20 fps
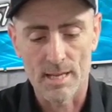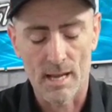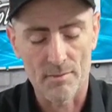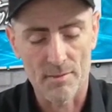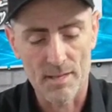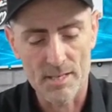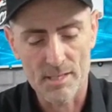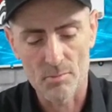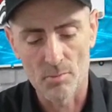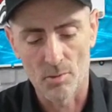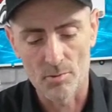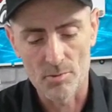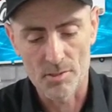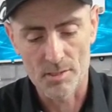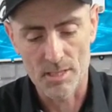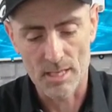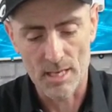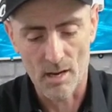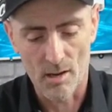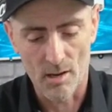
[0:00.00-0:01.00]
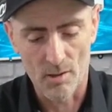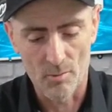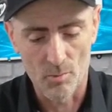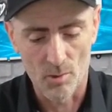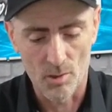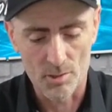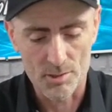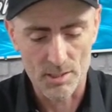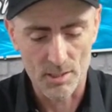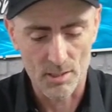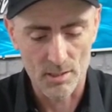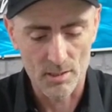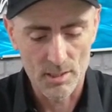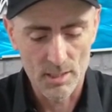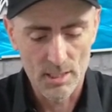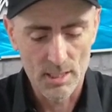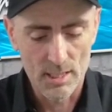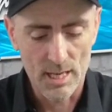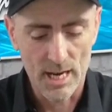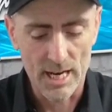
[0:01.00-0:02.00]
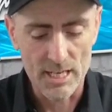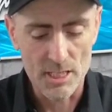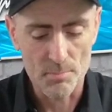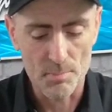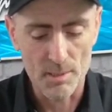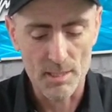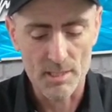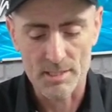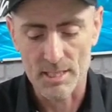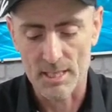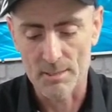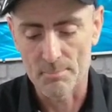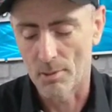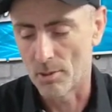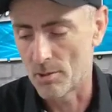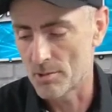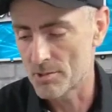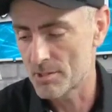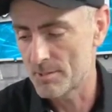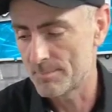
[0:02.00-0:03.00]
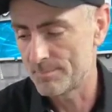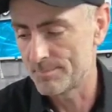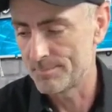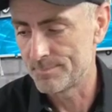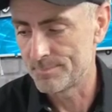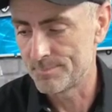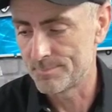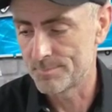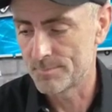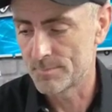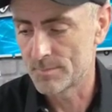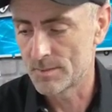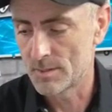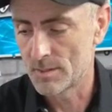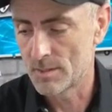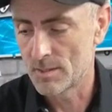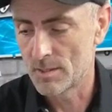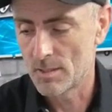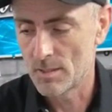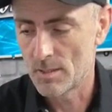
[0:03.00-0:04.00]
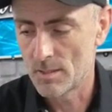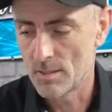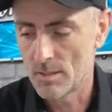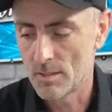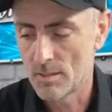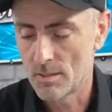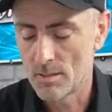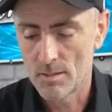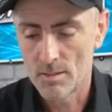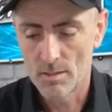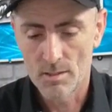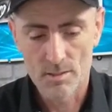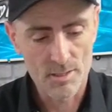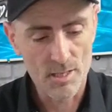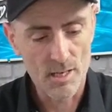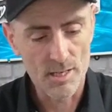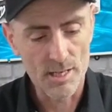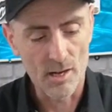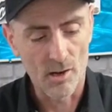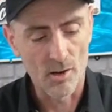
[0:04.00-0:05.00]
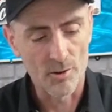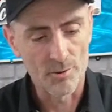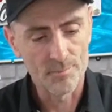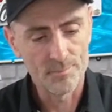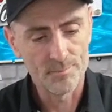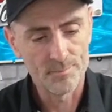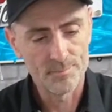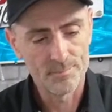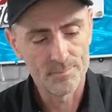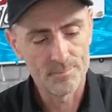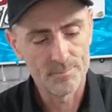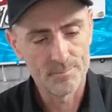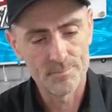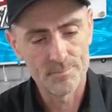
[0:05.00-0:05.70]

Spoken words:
Now this one's the iWater HPC Plus. Turn it on